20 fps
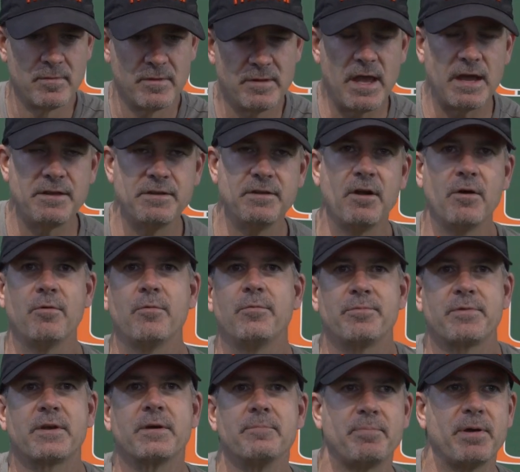Yeah,
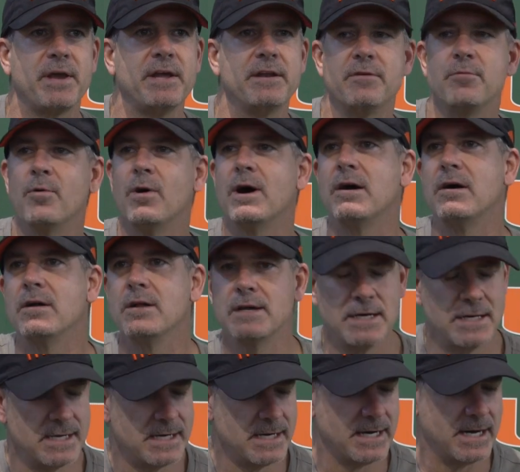competed well.
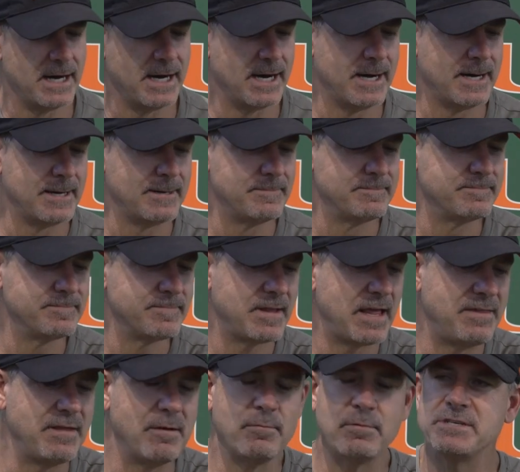
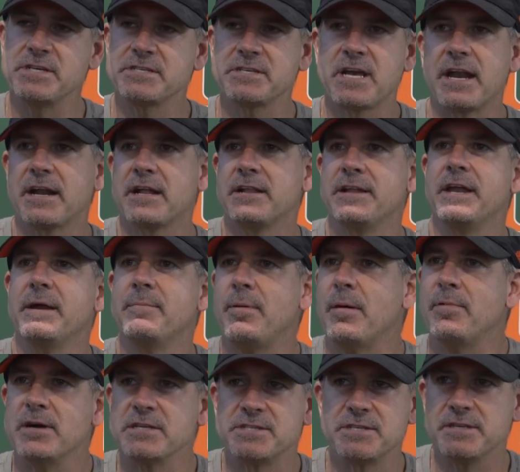And then we just got to clean up a
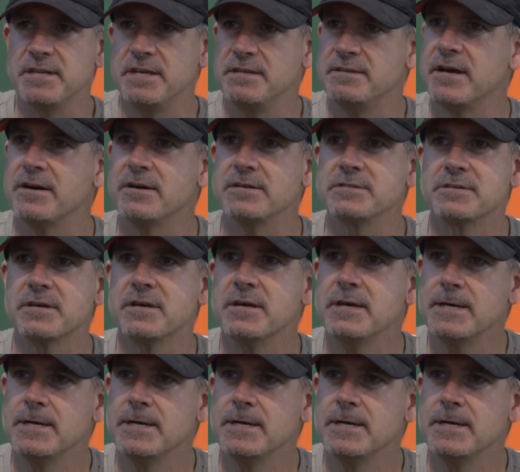bunch of details.